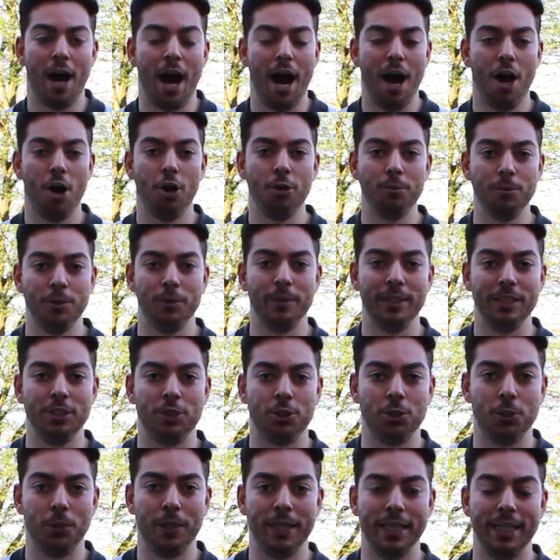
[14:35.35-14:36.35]
I hope you
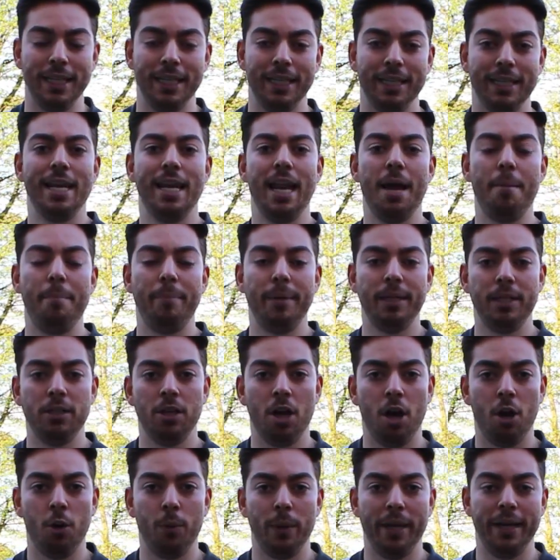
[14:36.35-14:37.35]
enjoyed it. Let me
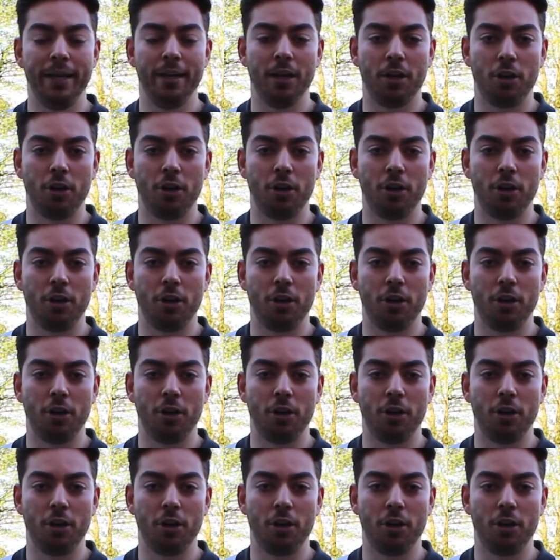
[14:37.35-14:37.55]
know in